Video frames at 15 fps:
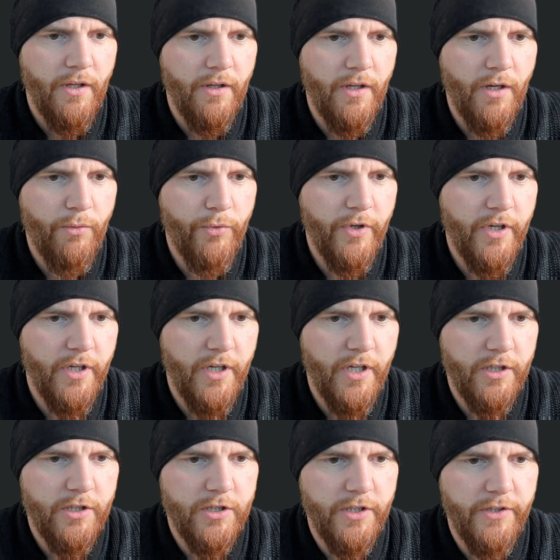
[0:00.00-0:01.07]
now we can
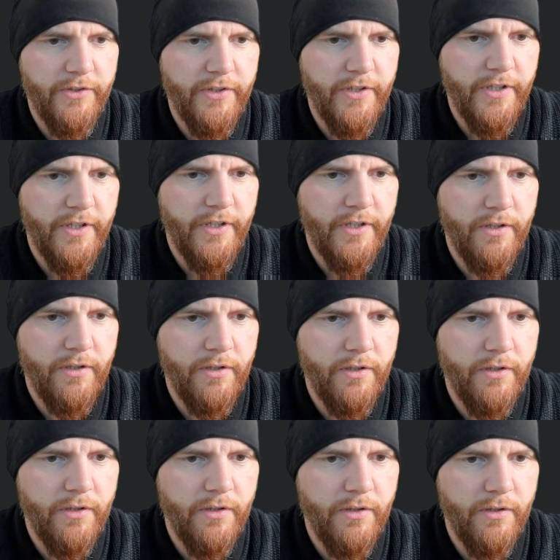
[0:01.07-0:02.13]
actually say,
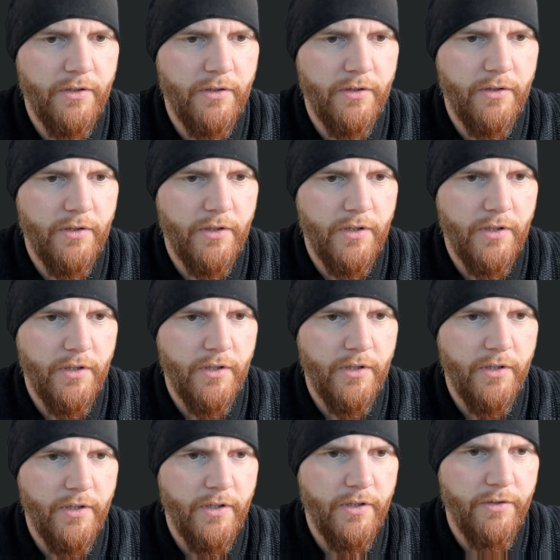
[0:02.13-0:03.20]

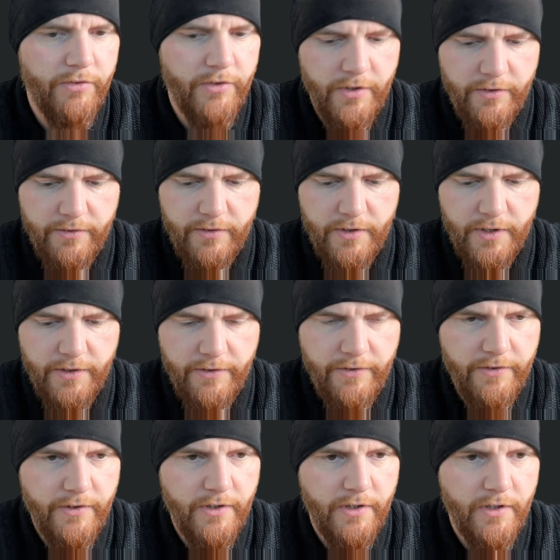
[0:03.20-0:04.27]
I have this,
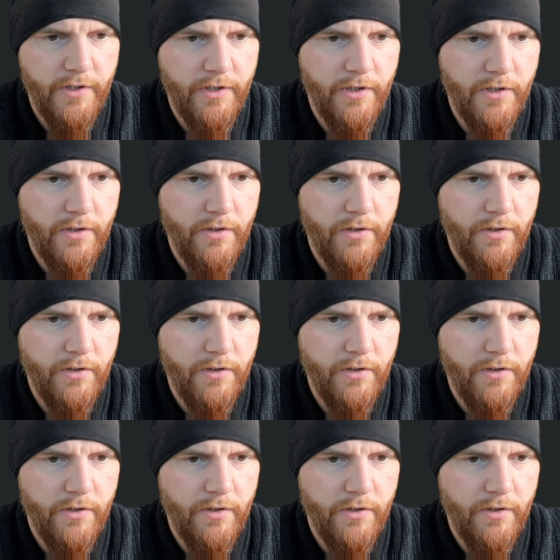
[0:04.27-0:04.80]
let's see,